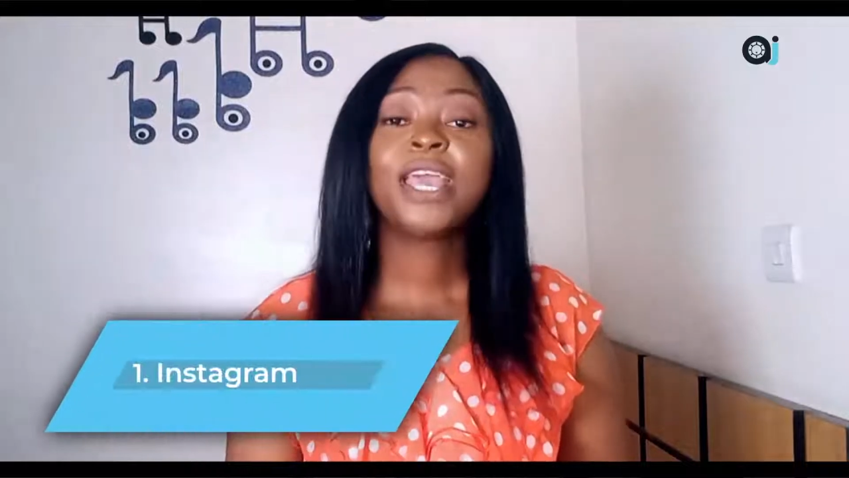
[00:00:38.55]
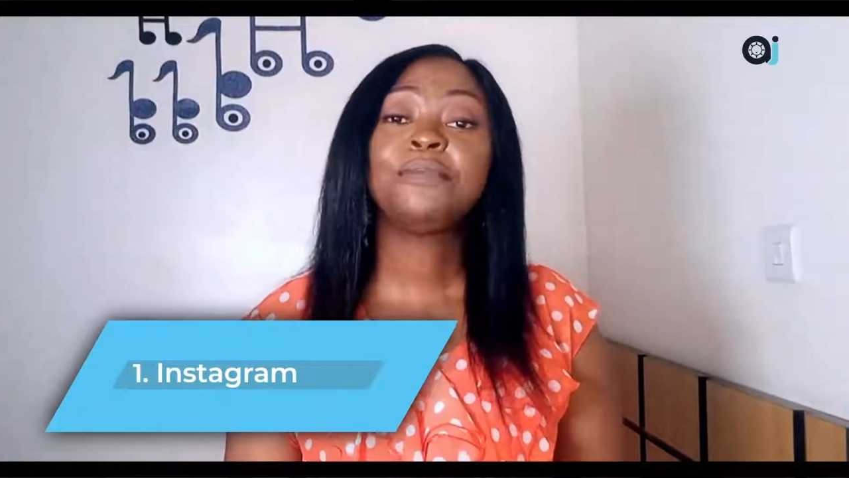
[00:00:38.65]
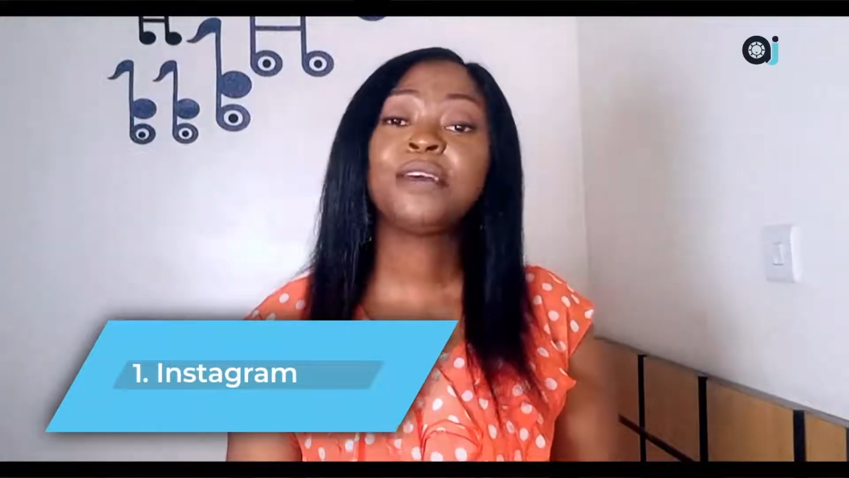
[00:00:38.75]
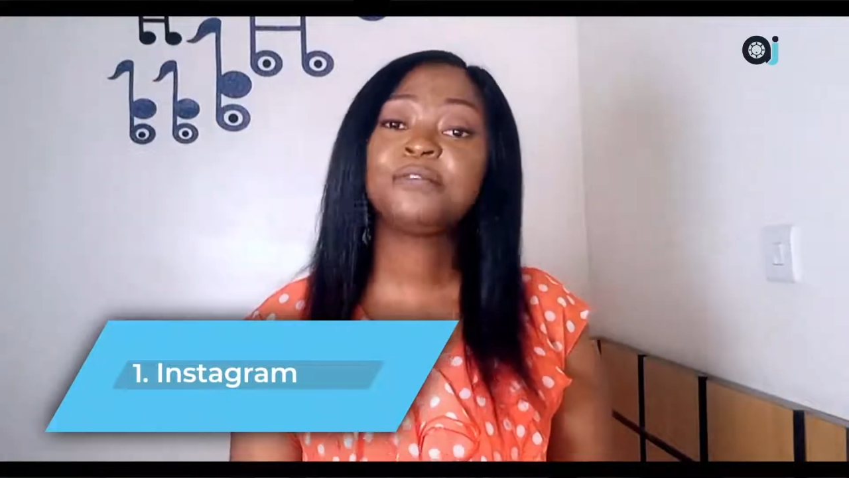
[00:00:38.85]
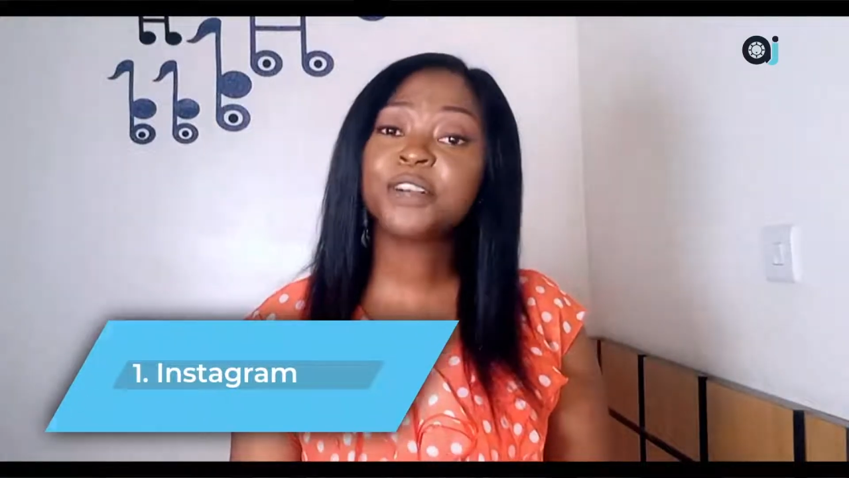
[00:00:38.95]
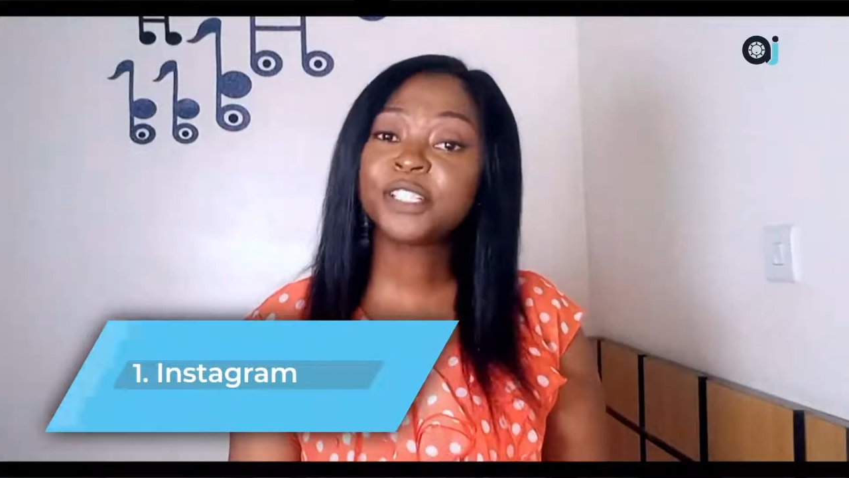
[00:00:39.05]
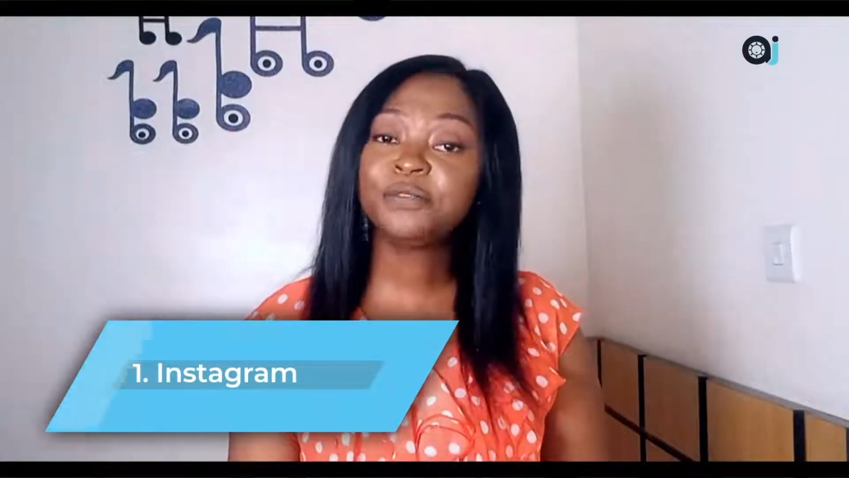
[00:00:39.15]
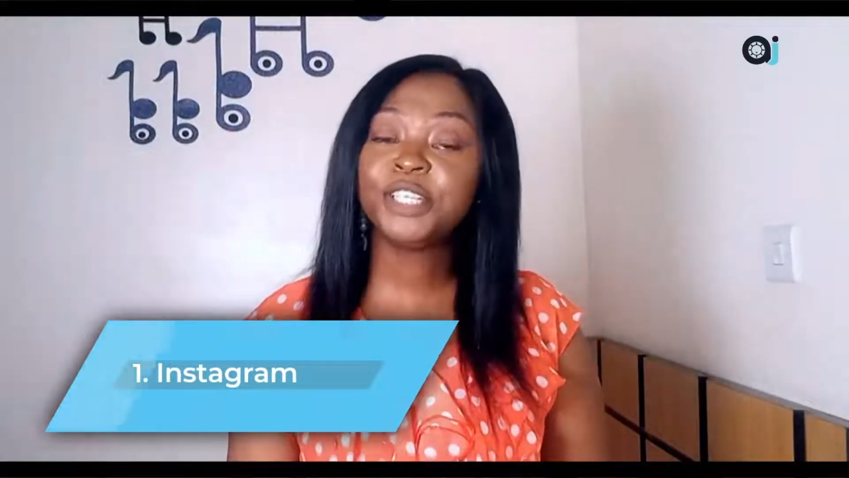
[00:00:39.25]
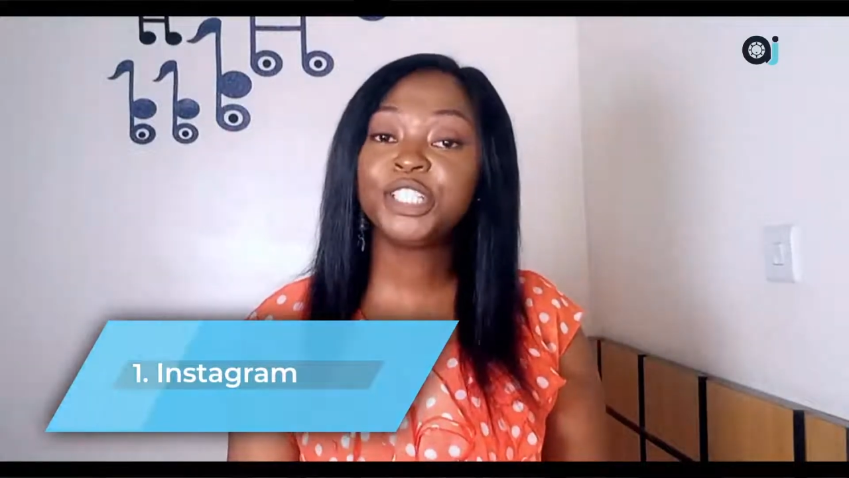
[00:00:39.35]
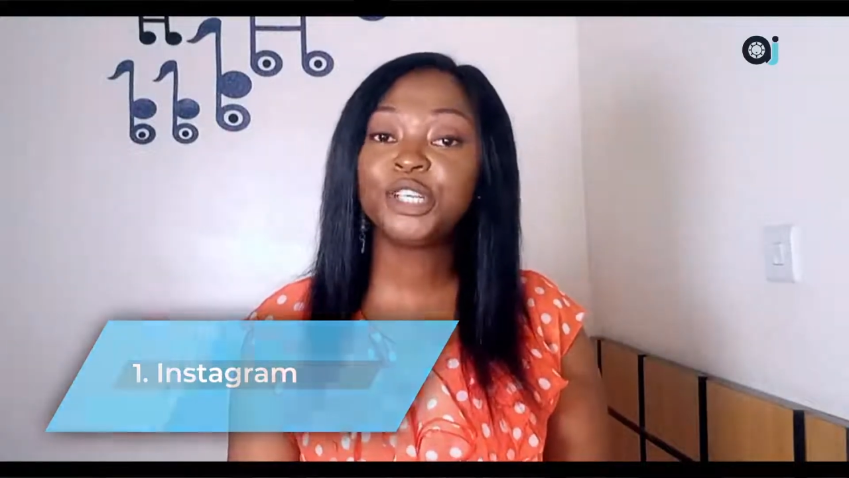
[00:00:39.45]
In my first
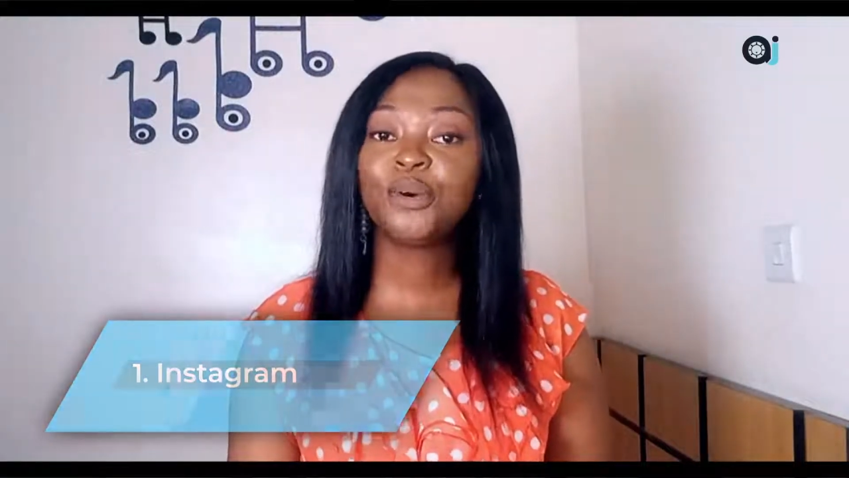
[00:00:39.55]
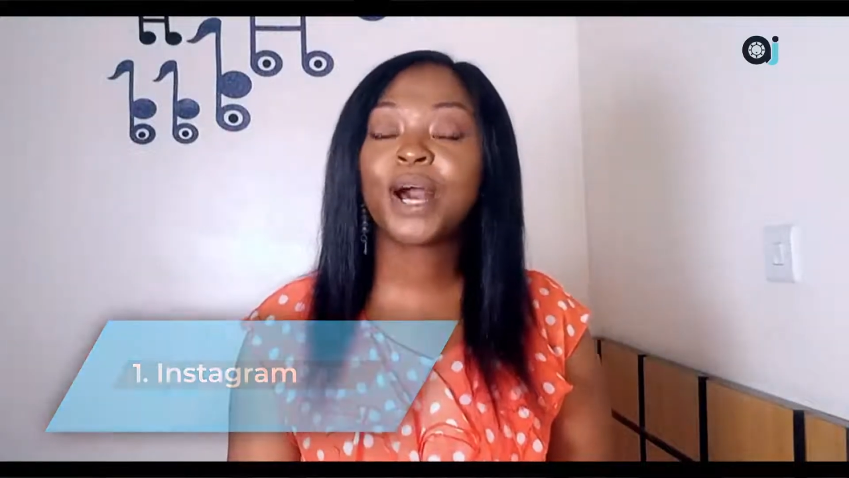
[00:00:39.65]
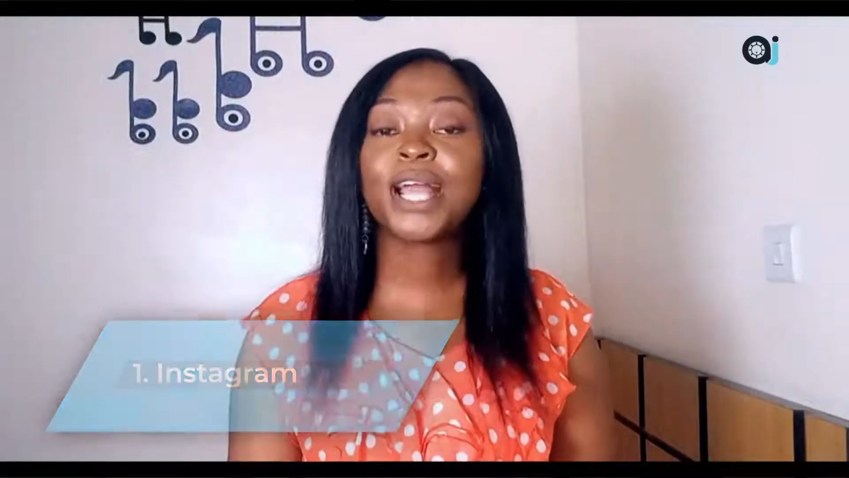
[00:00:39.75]
video,